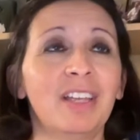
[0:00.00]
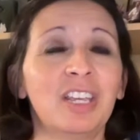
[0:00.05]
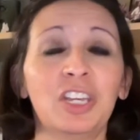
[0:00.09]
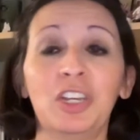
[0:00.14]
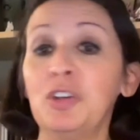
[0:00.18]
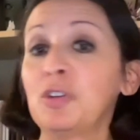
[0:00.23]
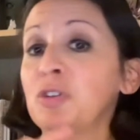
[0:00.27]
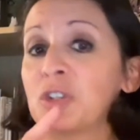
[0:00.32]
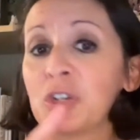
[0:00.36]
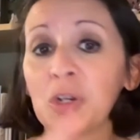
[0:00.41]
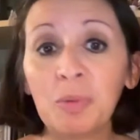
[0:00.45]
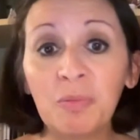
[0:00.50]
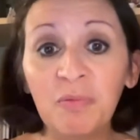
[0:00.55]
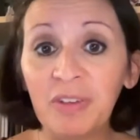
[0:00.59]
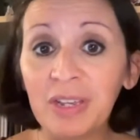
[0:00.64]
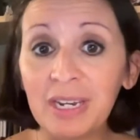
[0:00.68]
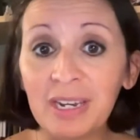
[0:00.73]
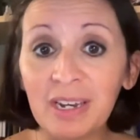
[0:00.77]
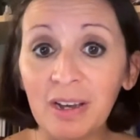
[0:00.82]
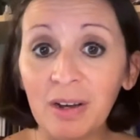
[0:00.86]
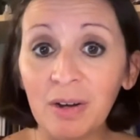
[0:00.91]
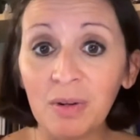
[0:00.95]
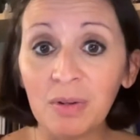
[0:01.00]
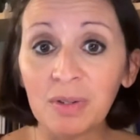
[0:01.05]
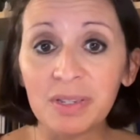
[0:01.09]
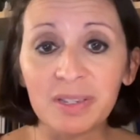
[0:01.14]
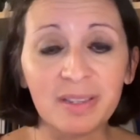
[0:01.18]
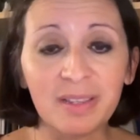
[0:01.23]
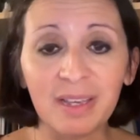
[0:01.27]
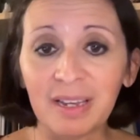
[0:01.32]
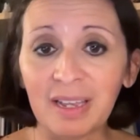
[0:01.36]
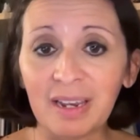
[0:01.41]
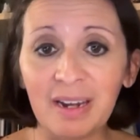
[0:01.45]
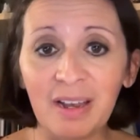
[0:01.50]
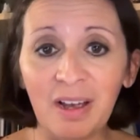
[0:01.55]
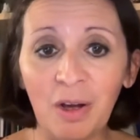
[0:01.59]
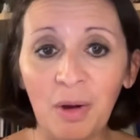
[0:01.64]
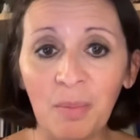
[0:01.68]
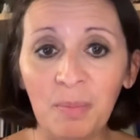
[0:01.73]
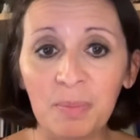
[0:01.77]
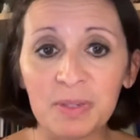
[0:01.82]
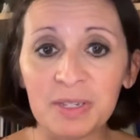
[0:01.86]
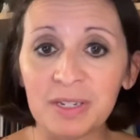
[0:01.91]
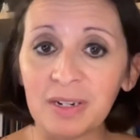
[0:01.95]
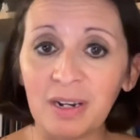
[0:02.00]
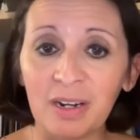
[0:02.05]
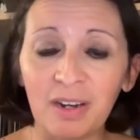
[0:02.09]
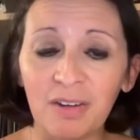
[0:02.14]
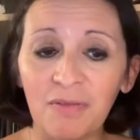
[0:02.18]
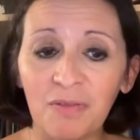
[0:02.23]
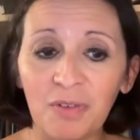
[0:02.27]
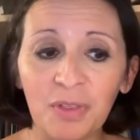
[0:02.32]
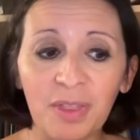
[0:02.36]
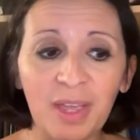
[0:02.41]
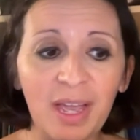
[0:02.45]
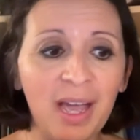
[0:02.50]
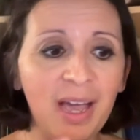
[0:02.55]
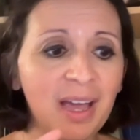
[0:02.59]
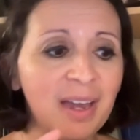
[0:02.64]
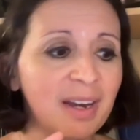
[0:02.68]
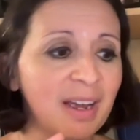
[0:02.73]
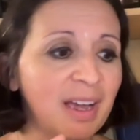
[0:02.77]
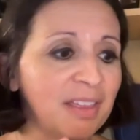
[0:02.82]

YouTube videos that can help study for that.